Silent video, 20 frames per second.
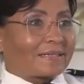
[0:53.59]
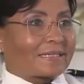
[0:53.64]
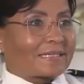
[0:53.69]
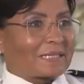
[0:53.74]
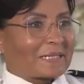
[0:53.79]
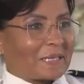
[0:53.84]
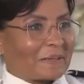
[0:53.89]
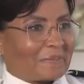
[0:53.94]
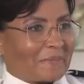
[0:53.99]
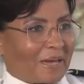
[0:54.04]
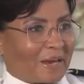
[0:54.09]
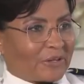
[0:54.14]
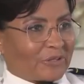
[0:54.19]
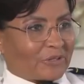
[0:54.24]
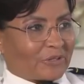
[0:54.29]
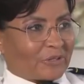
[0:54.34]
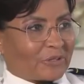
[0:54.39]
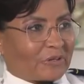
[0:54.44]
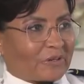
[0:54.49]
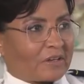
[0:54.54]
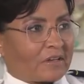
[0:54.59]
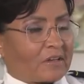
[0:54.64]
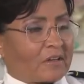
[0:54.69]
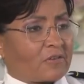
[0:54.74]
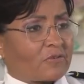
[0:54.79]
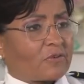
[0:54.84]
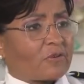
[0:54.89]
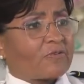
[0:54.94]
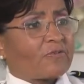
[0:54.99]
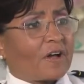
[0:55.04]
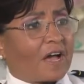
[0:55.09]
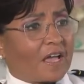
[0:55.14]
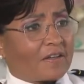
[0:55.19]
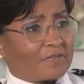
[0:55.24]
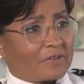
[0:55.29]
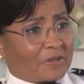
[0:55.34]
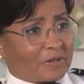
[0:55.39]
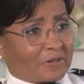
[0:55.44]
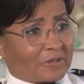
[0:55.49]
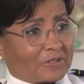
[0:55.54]
to the city manager for
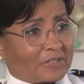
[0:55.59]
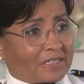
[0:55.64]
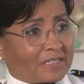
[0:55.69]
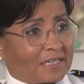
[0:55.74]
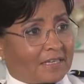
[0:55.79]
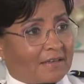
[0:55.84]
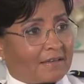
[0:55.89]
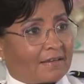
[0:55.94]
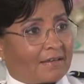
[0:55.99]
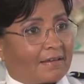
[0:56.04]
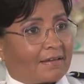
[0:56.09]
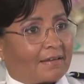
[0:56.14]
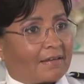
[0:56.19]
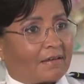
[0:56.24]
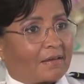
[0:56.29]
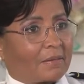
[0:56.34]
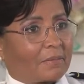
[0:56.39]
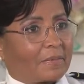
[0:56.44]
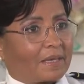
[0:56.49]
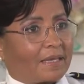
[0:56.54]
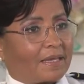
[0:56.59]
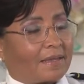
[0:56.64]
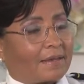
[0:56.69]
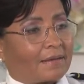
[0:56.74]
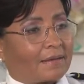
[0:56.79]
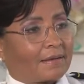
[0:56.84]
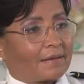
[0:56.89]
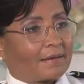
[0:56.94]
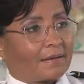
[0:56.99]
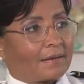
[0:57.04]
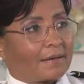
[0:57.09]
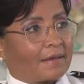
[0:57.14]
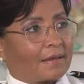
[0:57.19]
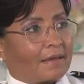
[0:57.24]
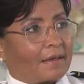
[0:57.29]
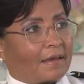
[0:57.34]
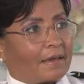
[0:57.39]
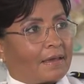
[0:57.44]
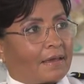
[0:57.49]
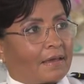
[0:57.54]
5 years. And
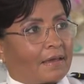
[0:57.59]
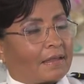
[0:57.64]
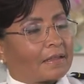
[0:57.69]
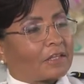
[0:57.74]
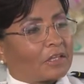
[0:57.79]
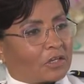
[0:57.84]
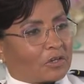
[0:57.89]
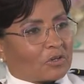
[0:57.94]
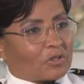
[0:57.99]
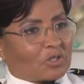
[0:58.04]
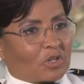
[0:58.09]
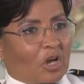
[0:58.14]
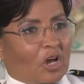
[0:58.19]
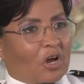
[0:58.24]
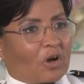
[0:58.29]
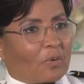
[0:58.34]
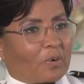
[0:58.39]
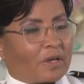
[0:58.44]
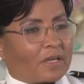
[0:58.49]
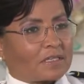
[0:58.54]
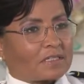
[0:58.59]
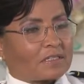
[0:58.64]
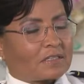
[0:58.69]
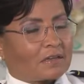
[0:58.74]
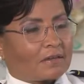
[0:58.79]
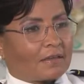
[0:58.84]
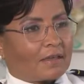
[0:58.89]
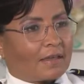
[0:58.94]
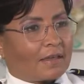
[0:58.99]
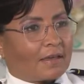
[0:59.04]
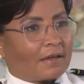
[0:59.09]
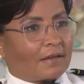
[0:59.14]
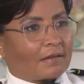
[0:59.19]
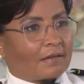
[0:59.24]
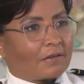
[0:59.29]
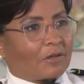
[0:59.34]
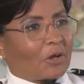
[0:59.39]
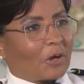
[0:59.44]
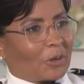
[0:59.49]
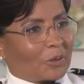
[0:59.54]
leaders always look
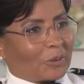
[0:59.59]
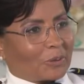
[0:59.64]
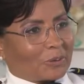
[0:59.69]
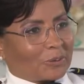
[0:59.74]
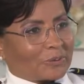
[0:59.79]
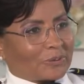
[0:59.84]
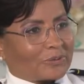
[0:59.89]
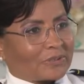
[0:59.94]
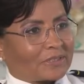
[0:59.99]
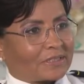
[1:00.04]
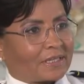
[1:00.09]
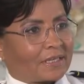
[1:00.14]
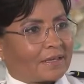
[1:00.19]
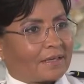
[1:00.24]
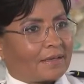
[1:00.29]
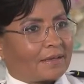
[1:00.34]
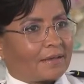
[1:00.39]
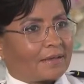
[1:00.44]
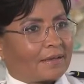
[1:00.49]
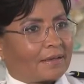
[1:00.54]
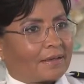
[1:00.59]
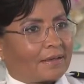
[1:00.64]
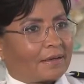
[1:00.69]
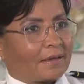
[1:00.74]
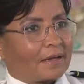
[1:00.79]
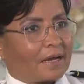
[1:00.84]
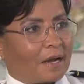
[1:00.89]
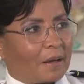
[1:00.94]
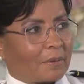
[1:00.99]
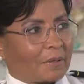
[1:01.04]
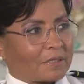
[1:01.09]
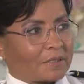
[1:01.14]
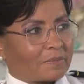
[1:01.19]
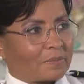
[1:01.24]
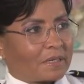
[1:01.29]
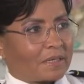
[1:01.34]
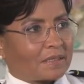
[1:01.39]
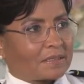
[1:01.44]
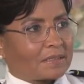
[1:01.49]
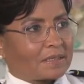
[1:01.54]
at goals and
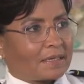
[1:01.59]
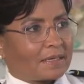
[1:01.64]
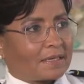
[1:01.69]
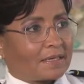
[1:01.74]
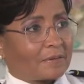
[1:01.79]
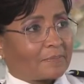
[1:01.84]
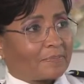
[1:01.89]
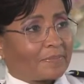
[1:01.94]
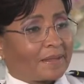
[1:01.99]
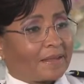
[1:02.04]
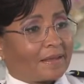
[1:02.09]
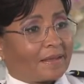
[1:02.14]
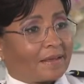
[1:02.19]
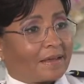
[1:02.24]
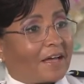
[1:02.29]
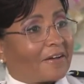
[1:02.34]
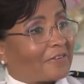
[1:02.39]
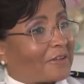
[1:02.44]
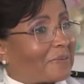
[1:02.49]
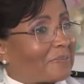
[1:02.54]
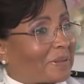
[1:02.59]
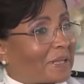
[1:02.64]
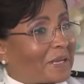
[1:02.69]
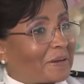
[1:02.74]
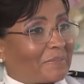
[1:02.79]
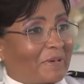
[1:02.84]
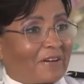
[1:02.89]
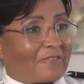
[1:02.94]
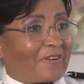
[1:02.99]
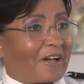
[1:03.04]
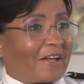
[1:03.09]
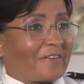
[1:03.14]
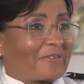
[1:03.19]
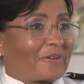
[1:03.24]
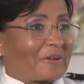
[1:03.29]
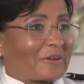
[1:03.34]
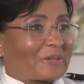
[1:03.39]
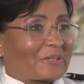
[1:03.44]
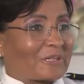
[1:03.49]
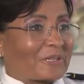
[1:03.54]
accomplishments, and I've completed my 5
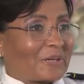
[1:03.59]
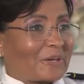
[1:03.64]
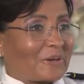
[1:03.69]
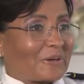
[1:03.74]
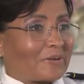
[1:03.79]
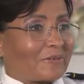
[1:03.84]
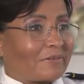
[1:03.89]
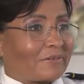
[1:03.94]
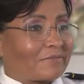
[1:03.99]
years, so